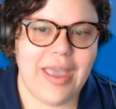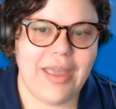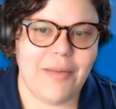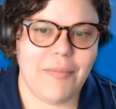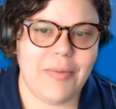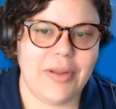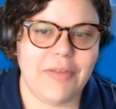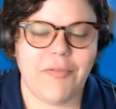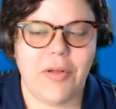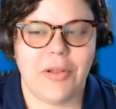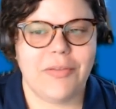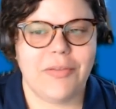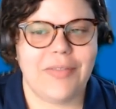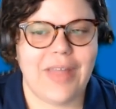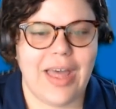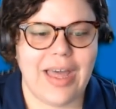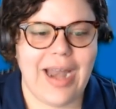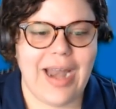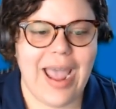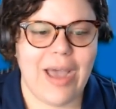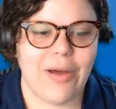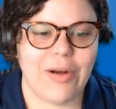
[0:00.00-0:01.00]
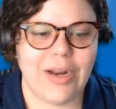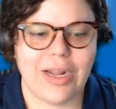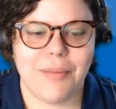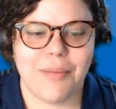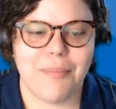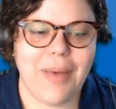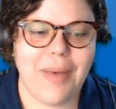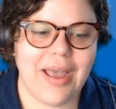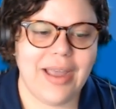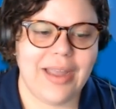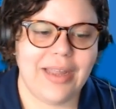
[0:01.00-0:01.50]
And we followed that how to
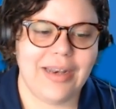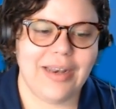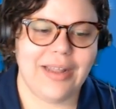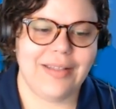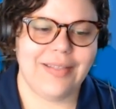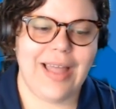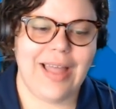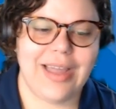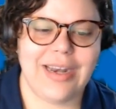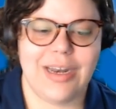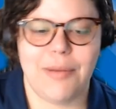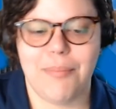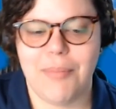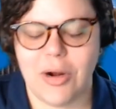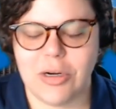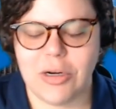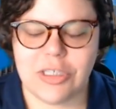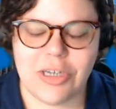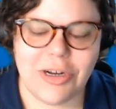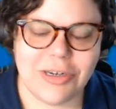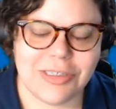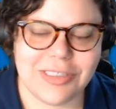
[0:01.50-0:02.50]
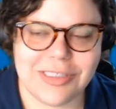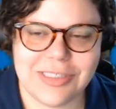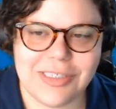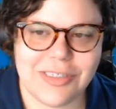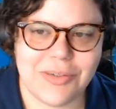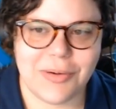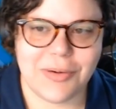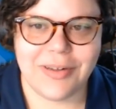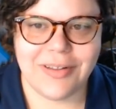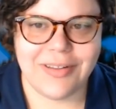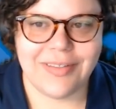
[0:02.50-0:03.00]
combine line and bar charts
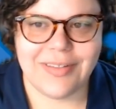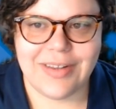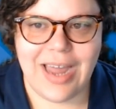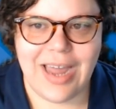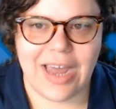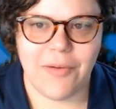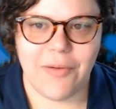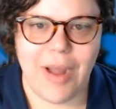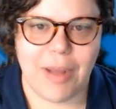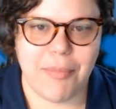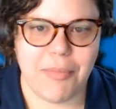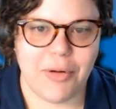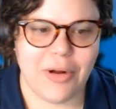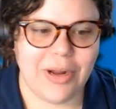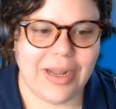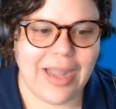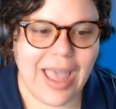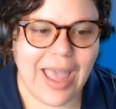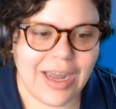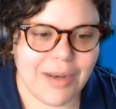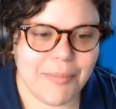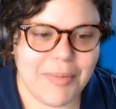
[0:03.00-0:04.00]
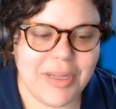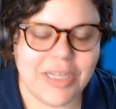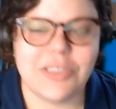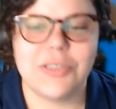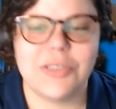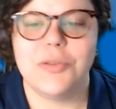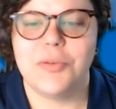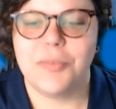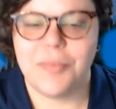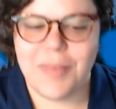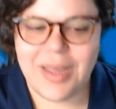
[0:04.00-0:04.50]
tutorial in the Datawrapper
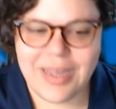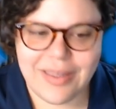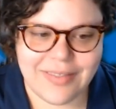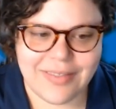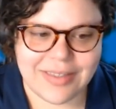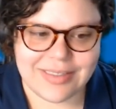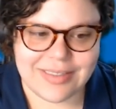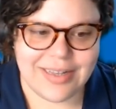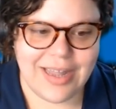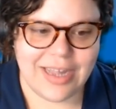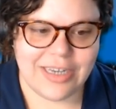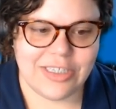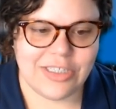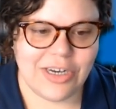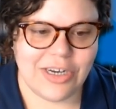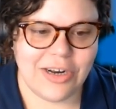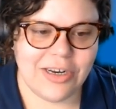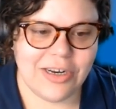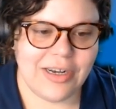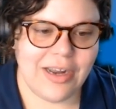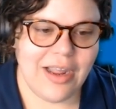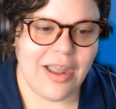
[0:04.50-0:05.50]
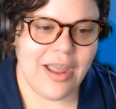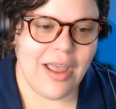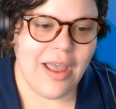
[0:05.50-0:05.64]
Academy to make this line chart.